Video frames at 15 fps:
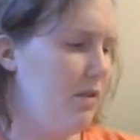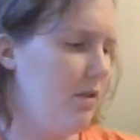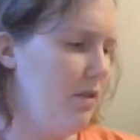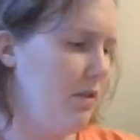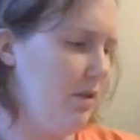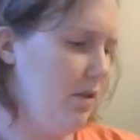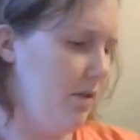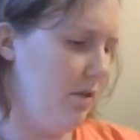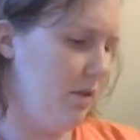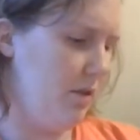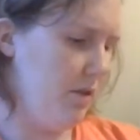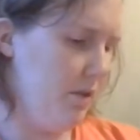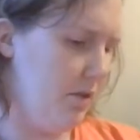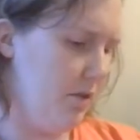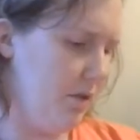
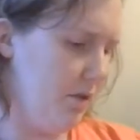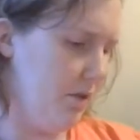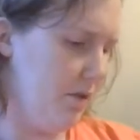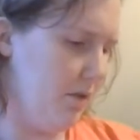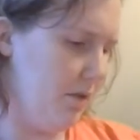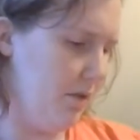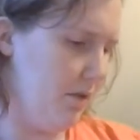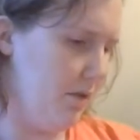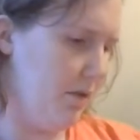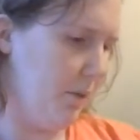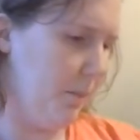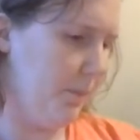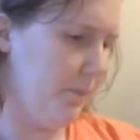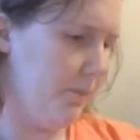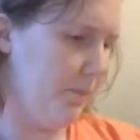
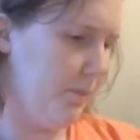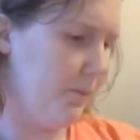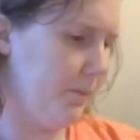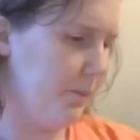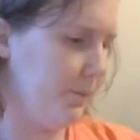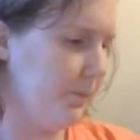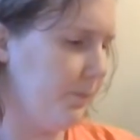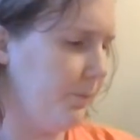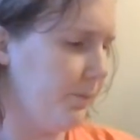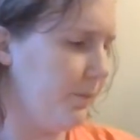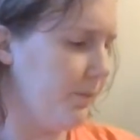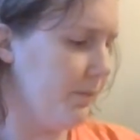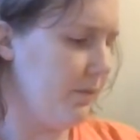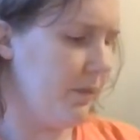[no speech]